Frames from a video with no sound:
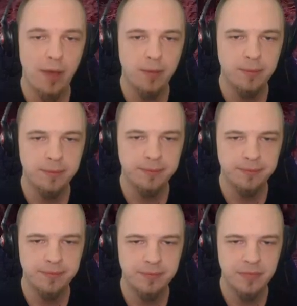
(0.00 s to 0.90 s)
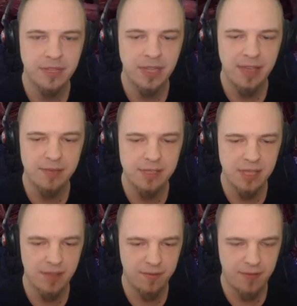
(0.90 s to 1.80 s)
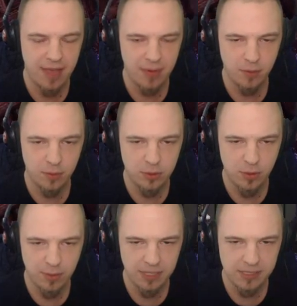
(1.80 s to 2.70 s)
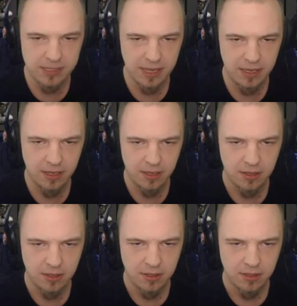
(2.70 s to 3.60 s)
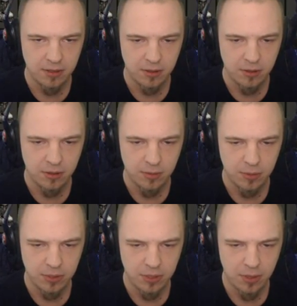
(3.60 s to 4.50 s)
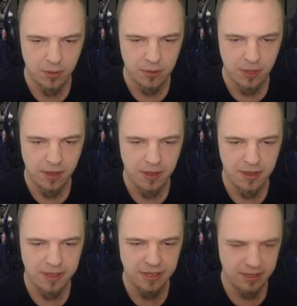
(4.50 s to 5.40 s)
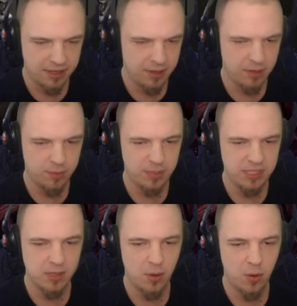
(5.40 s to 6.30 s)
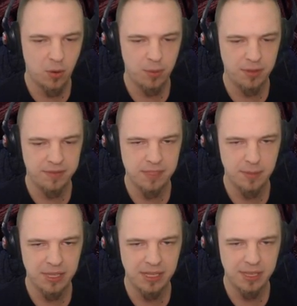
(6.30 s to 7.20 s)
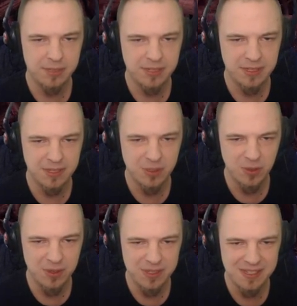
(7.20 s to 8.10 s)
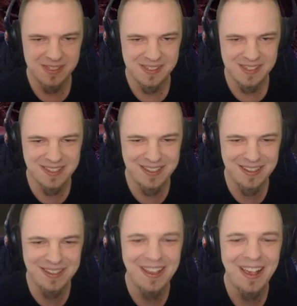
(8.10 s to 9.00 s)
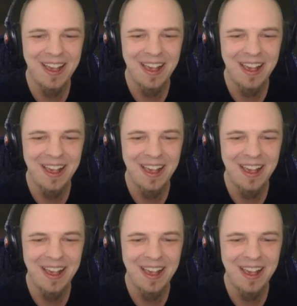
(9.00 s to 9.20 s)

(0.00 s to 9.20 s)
Oh, well. Life's tough. I don't know what you want me to say. Put a code lock on it. It'd be so horrible if somebody comes and destroys this.